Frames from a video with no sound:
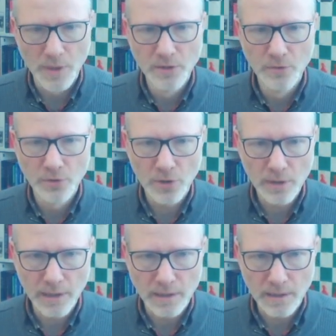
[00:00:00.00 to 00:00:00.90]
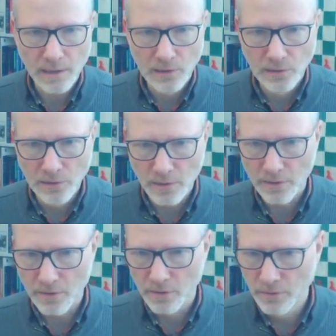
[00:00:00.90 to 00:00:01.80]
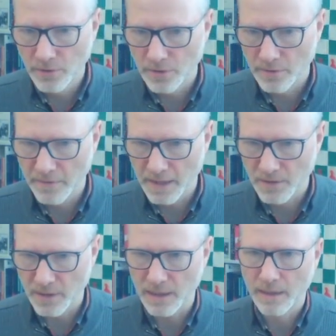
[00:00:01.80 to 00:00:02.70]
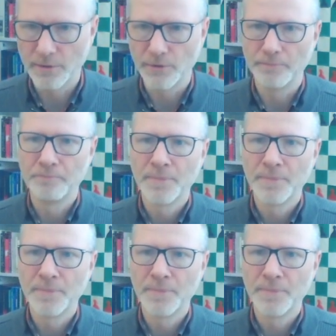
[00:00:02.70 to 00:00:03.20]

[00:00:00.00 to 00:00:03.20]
a new target. And look who's on that diagonal.